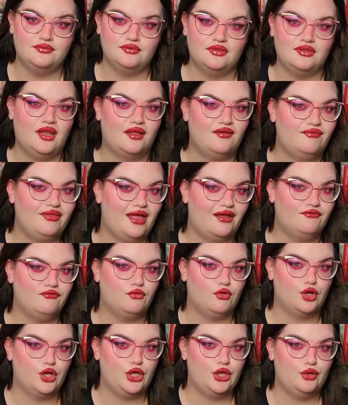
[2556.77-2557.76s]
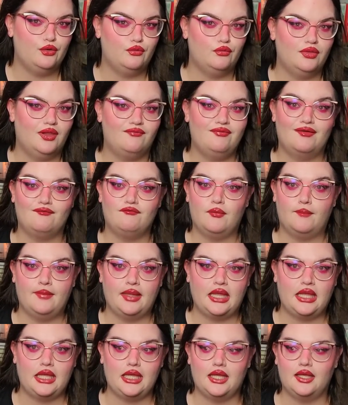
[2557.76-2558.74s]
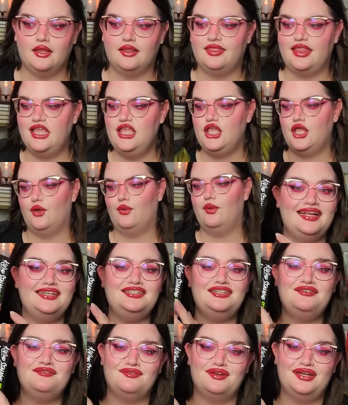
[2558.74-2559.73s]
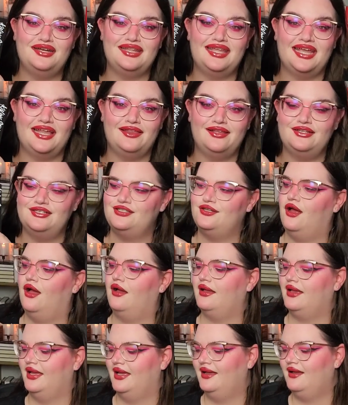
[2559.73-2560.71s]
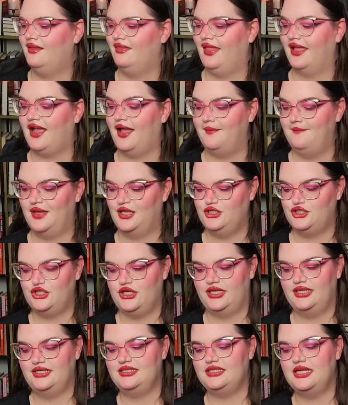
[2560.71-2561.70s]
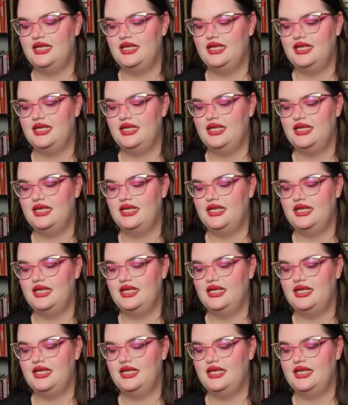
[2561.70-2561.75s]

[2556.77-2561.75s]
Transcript: Love that for you. Love that for me. Thank you. I did read Killing Stalking, like I mentioned.